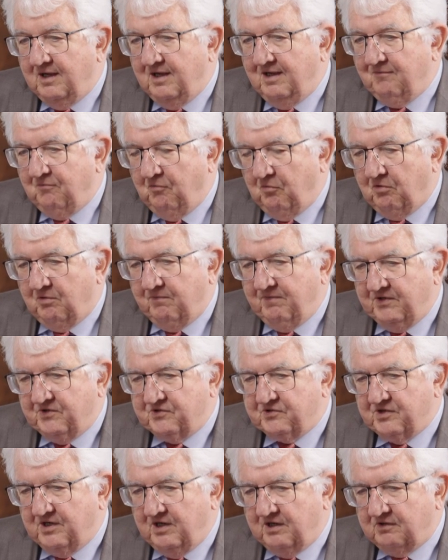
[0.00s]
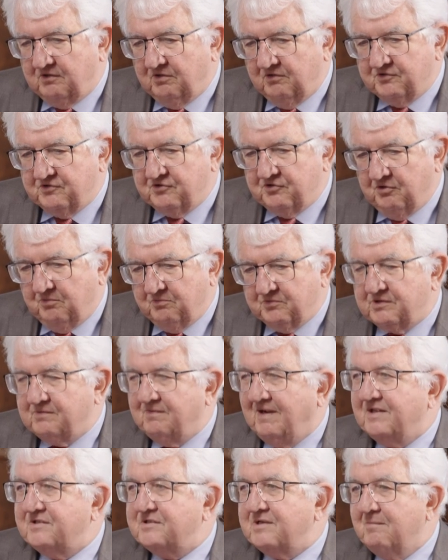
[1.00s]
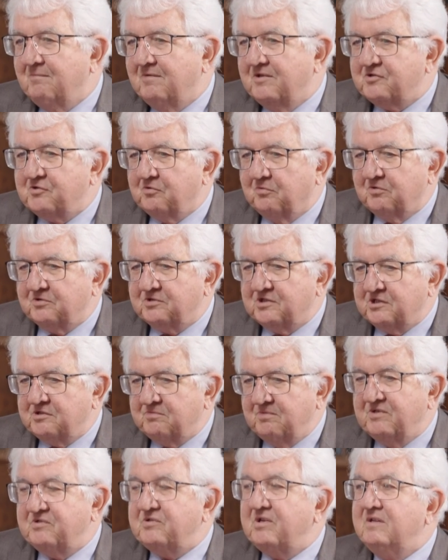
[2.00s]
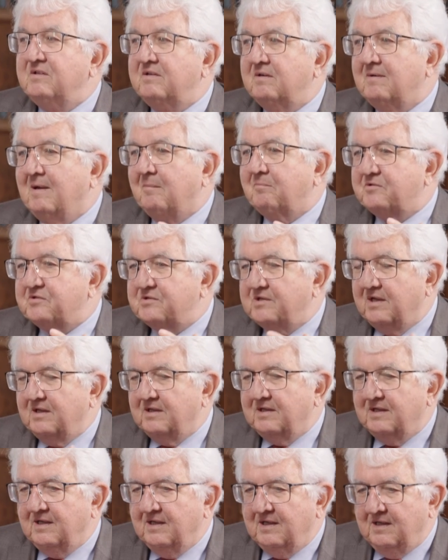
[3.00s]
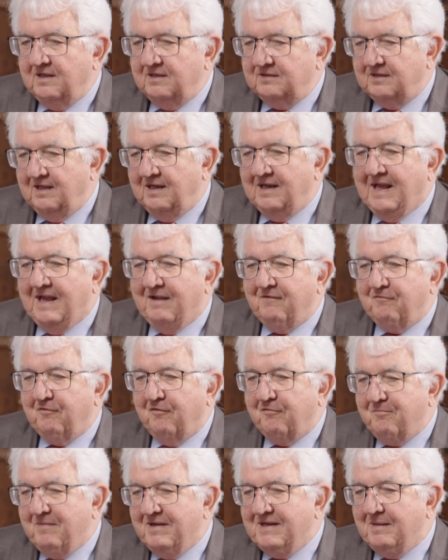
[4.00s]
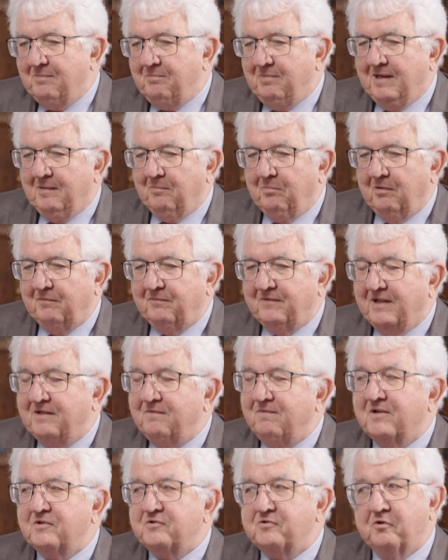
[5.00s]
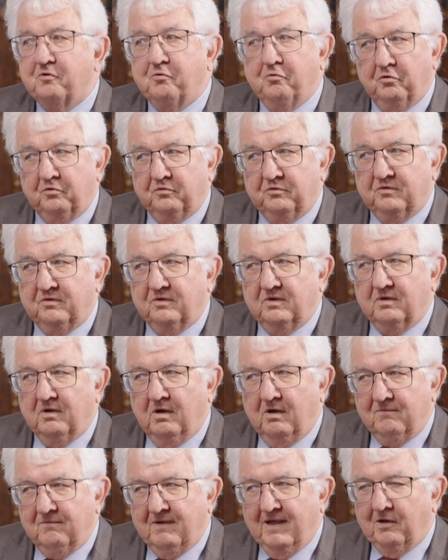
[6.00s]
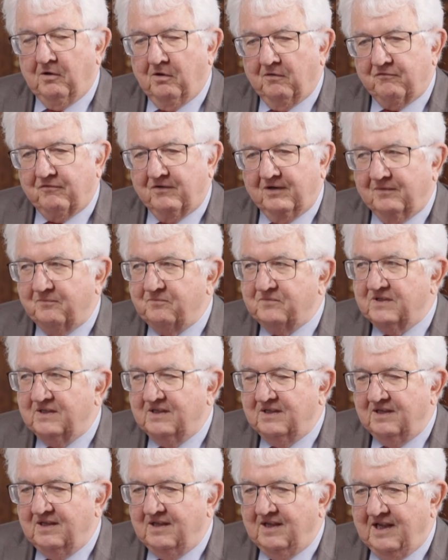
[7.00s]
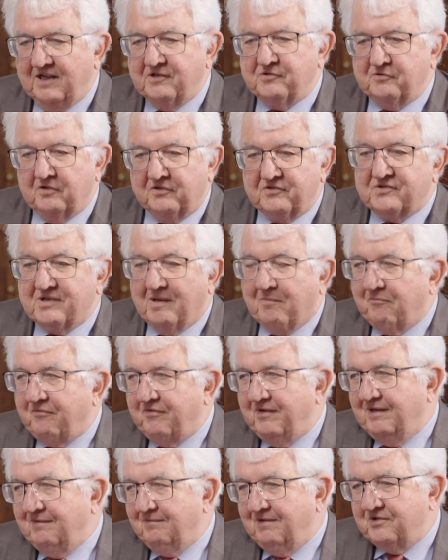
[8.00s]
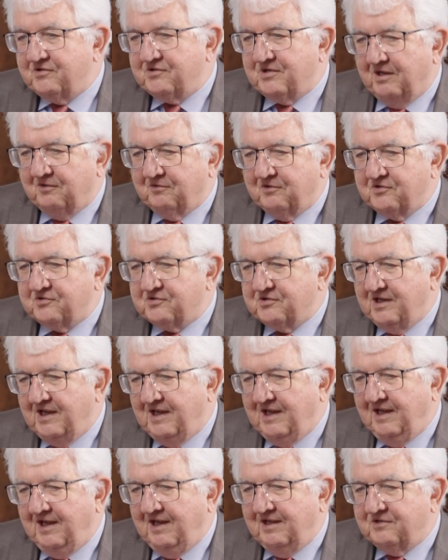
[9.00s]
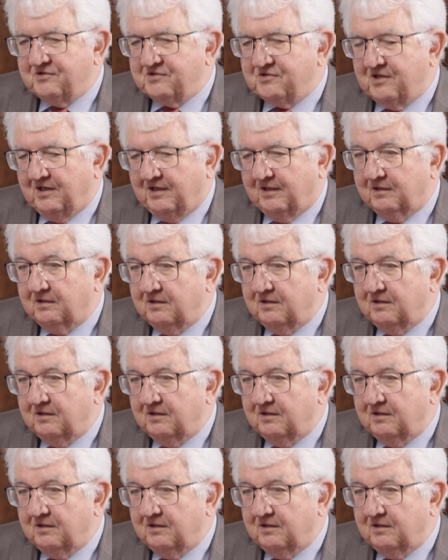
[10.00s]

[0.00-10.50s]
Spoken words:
a war which consumes quite some resources, which interrupts the life of many people that we're so good, well off. It's not something which, how to say, it's